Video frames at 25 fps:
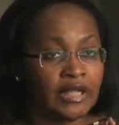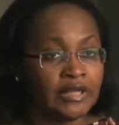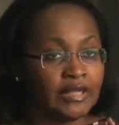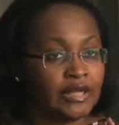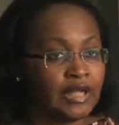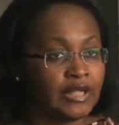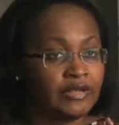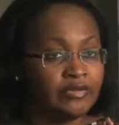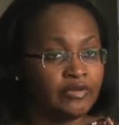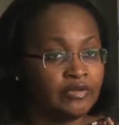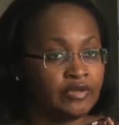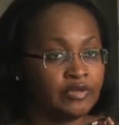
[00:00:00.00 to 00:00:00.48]

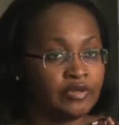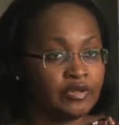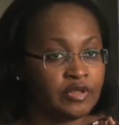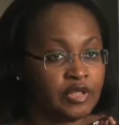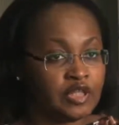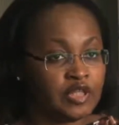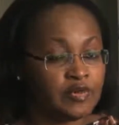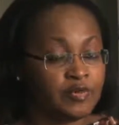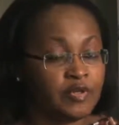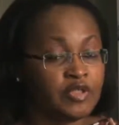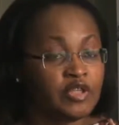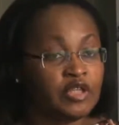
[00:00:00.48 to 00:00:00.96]
and
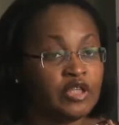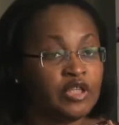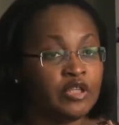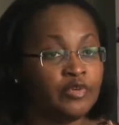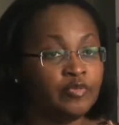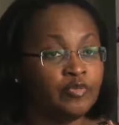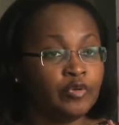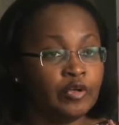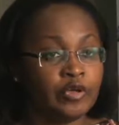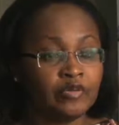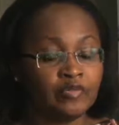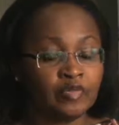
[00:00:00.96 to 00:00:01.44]
especially
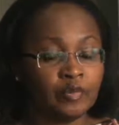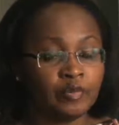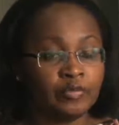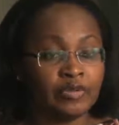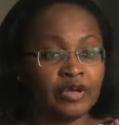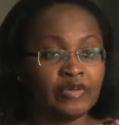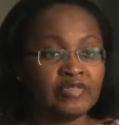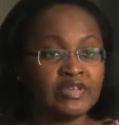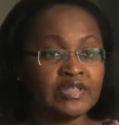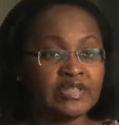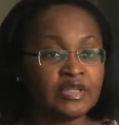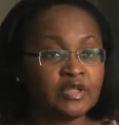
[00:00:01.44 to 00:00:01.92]
if the
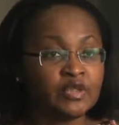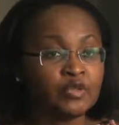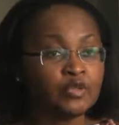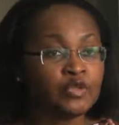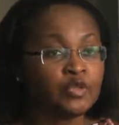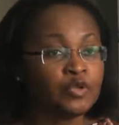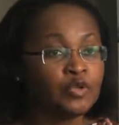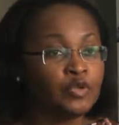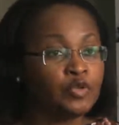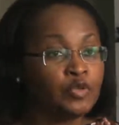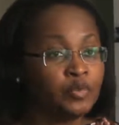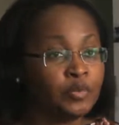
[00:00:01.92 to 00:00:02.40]
private sector is
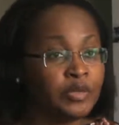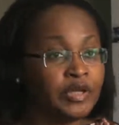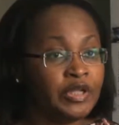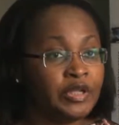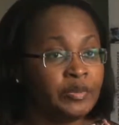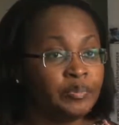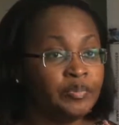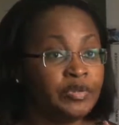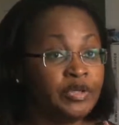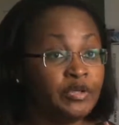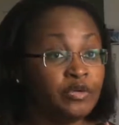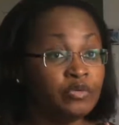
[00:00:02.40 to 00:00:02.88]
going to play a
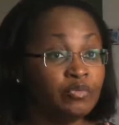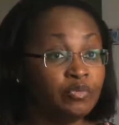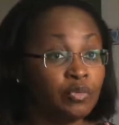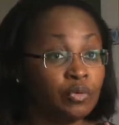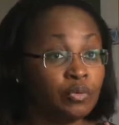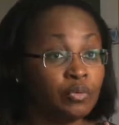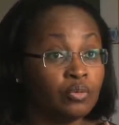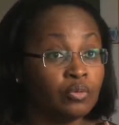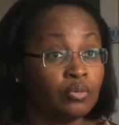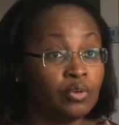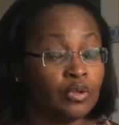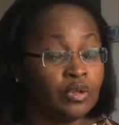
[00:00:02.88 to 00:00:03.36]
bigger
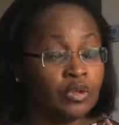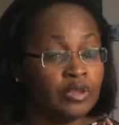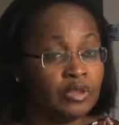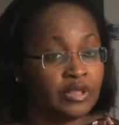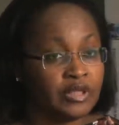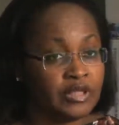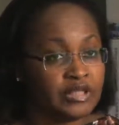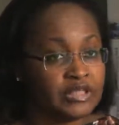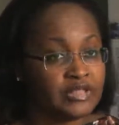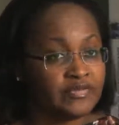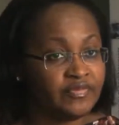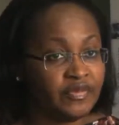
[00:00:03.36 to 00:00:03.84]
role,
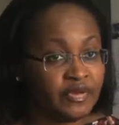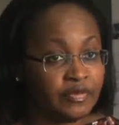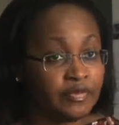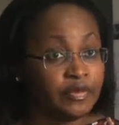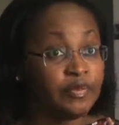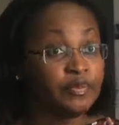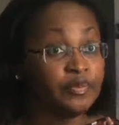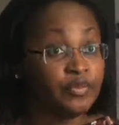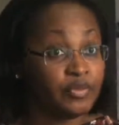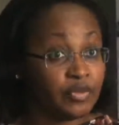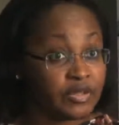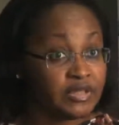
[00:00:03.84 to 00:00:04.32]
it's very
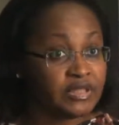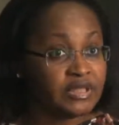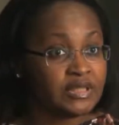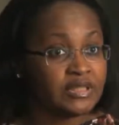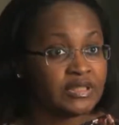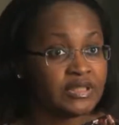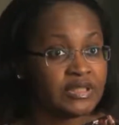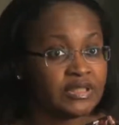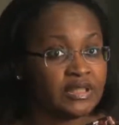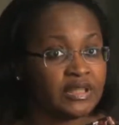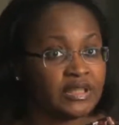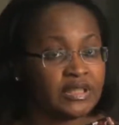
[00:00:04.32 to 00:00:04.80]
important
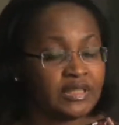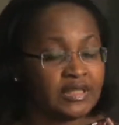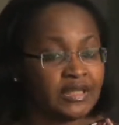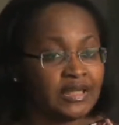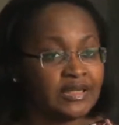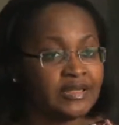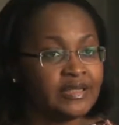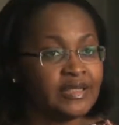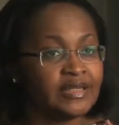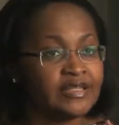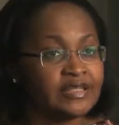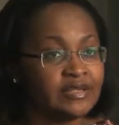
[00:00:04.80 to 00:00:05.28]
again
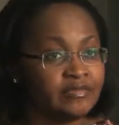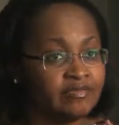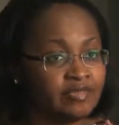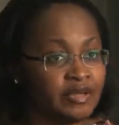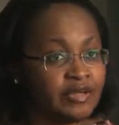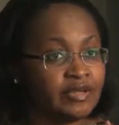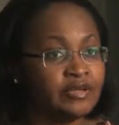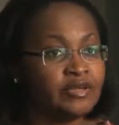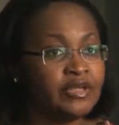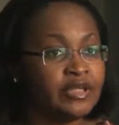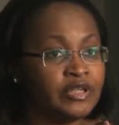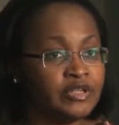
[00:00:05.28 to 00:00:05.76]
that there's a
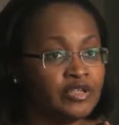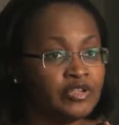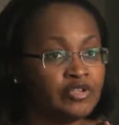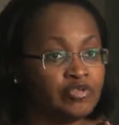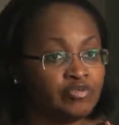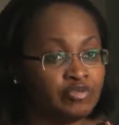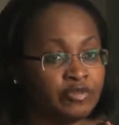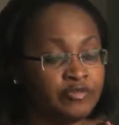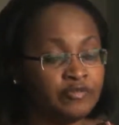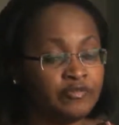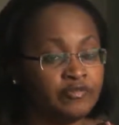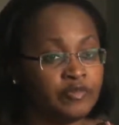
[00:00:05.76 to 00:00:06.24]

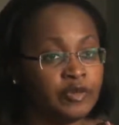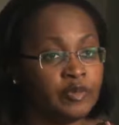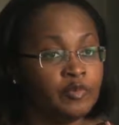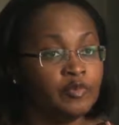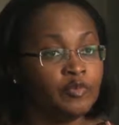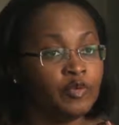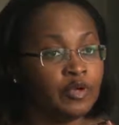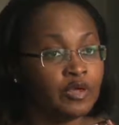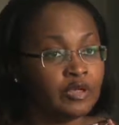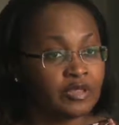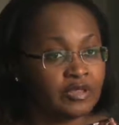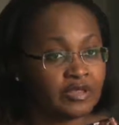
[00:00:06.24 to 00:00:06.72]
regulatory
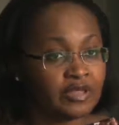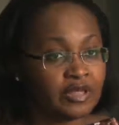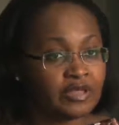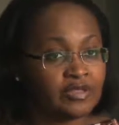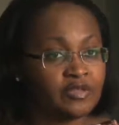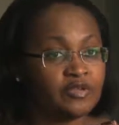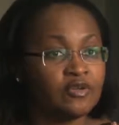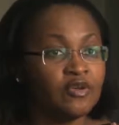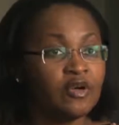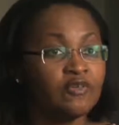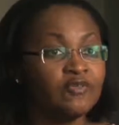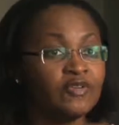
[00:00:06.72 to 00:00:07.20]
framework
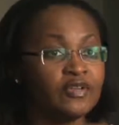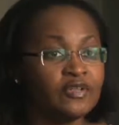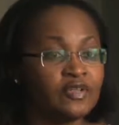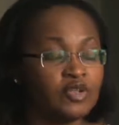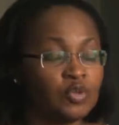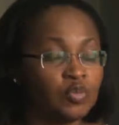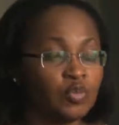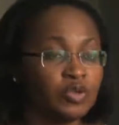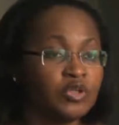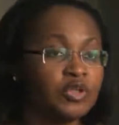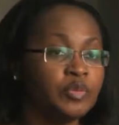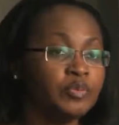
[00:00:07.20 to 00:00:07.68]
that
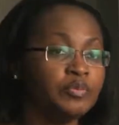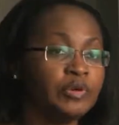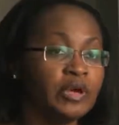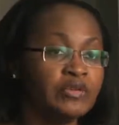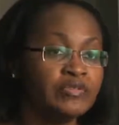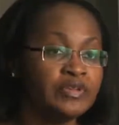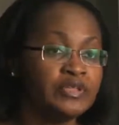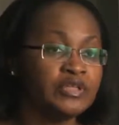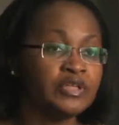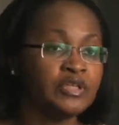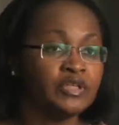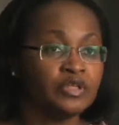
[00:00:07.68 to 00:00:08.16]
governs what the
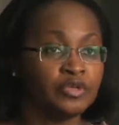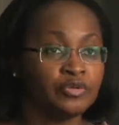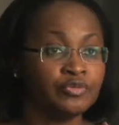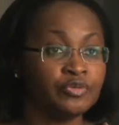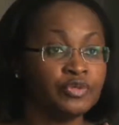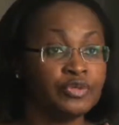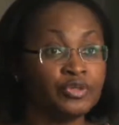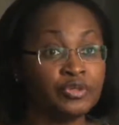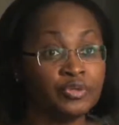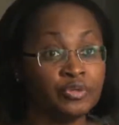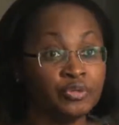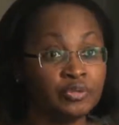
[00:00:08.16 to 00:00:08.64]
private sector
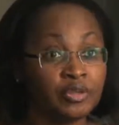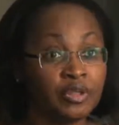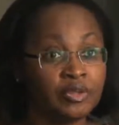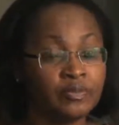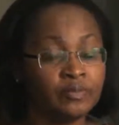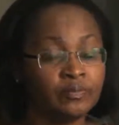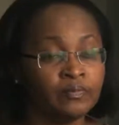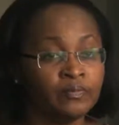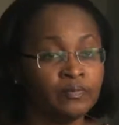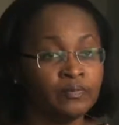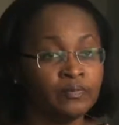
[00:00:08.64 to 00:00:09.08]
is doing.